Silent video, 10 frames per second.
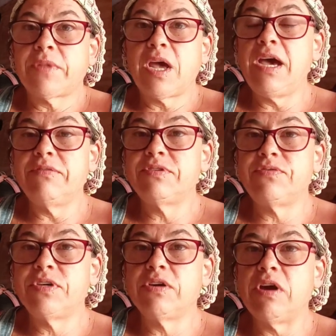I have to
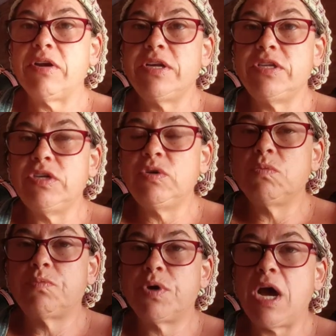figure out a new.
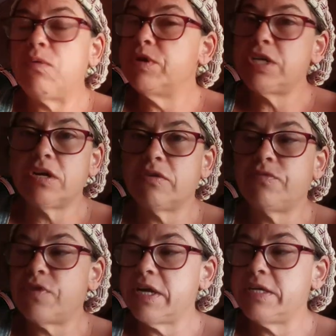I wish I could
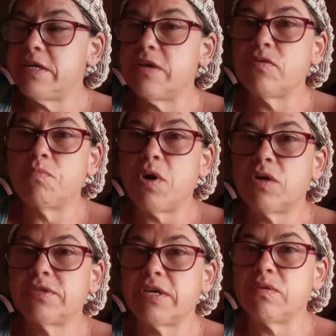find another
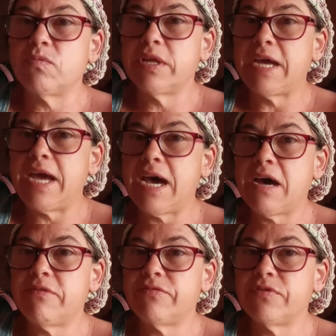box like the one I
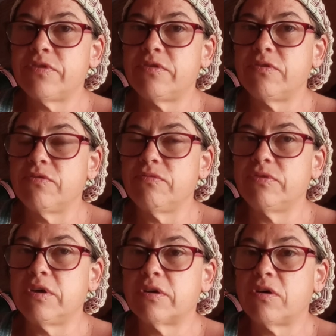have for the
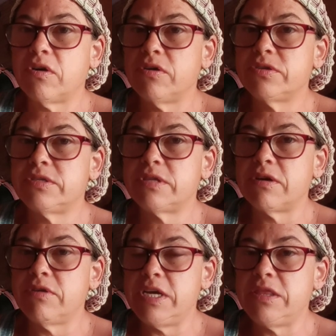the cards that
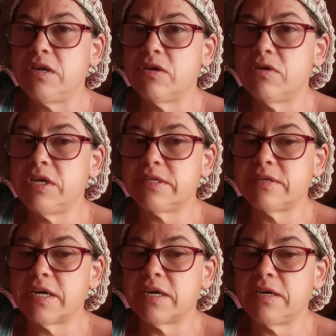are in there. It's
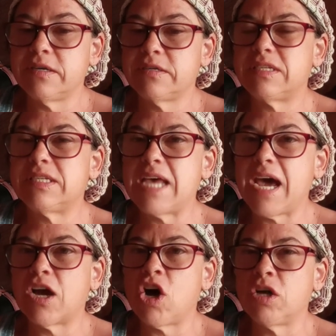like a
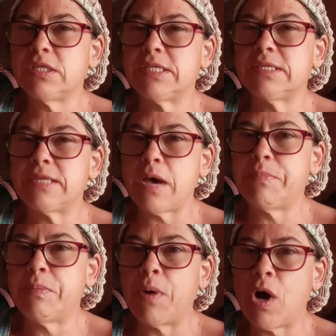stack on step
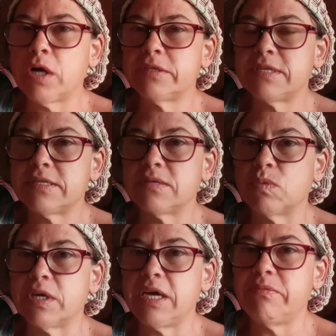box that
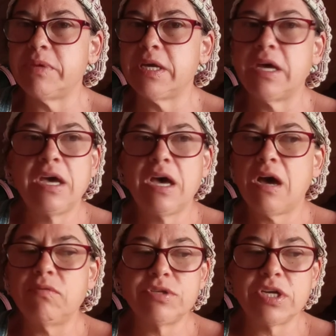someone gave me.
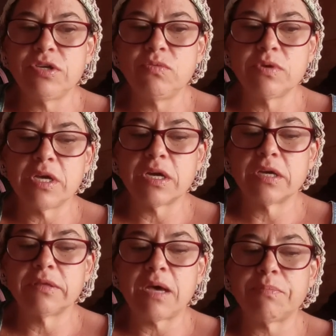I wish I knew where that
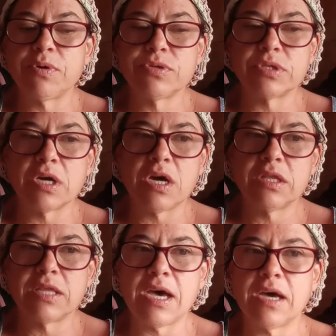that person
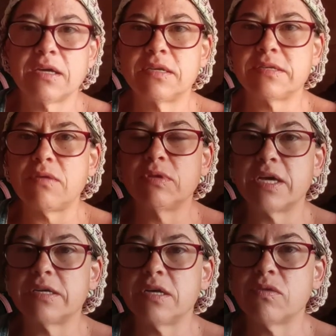got that because I would
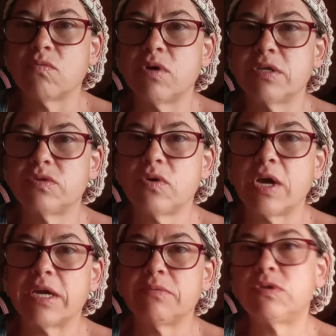like another one so
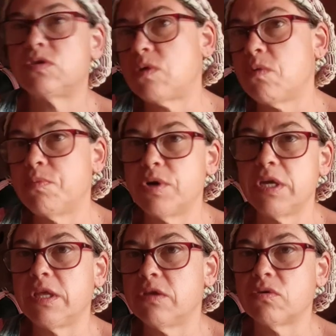I could start
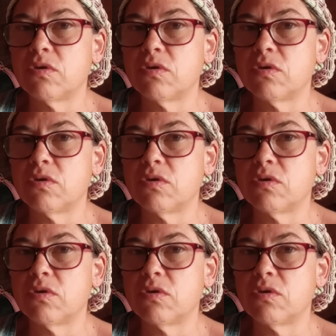putting the other,